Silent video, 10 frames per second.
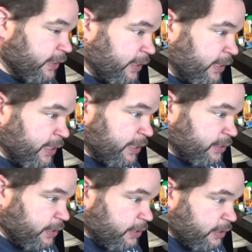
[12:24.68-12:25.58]
And
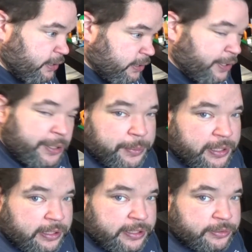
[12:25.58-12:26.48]
I
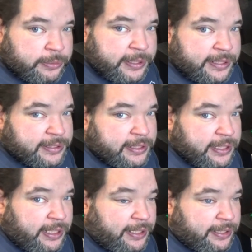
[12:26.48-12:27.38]
will, as always,
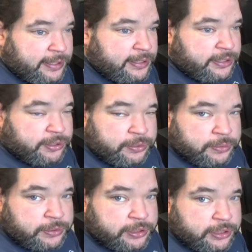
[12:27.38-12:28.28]
link the
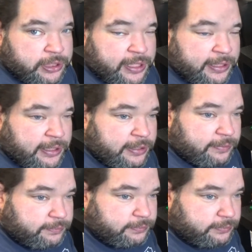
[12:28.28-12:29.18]
Discord channel,
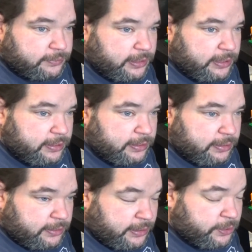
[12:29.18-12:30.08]

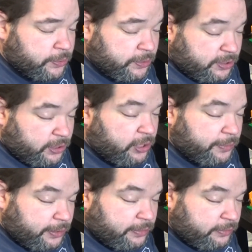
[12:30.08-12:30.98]
Discord
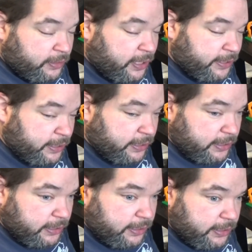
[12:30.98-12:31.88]
server rather,
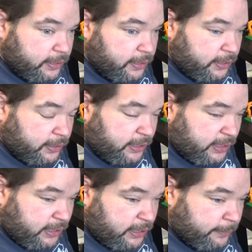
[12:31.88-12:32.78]
and
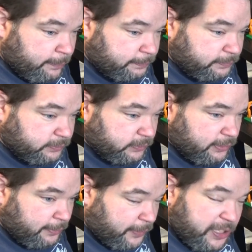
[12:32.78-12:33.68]
the um,
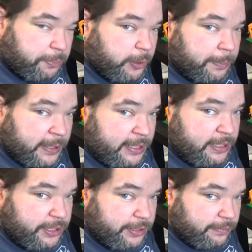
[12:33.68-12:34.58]
Facebook
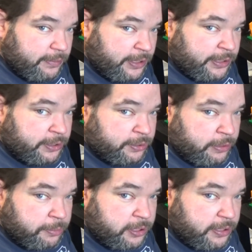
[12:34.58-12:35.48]
page in the
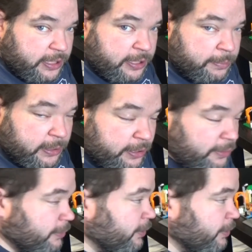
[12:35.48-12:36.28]
description down below.